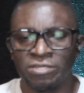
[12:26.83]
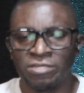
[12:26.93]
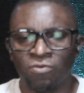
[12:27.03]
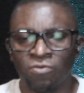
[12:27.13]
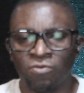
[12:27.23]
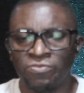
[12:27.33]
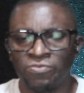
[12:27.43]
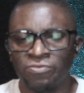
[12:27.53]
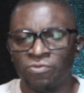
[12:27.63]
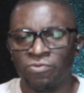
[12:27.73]
of
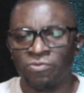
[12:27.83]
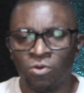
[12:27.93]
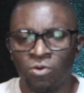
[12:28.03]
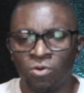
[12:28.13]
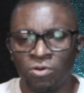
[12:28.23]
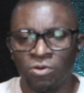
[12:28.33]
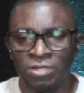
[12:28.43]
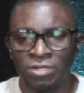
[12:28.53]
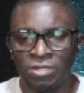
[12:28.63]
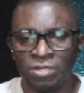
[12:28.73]
hearing from God.
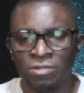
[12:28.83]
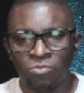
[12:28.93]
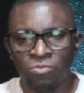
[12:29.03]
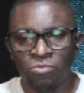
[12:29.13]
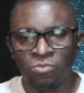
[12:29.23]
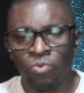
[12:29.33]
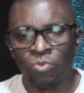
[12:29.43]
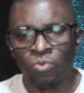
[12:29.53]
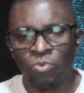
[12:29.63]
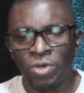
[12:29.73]
When you
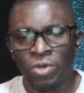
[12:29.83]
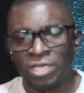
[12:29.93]
wake up